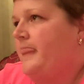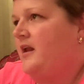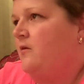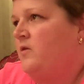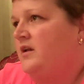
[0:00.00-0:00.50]

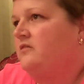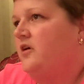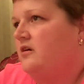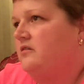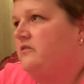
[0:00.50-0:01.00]
And I went and
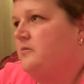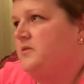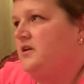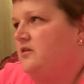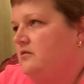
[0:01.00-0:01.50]
talked to
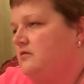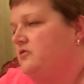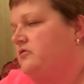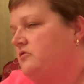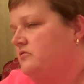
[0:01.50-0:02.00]
somebody
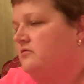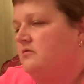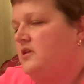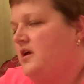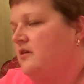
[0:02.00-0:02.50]
who's
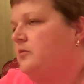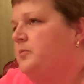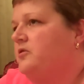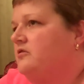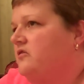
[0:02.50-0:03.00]
the
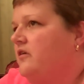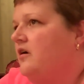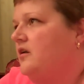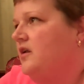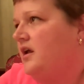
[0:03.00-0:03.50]
experts
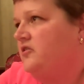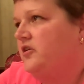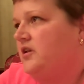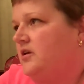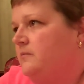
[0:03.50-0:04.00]
on
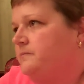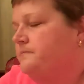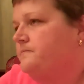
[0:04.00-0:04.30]
HLM.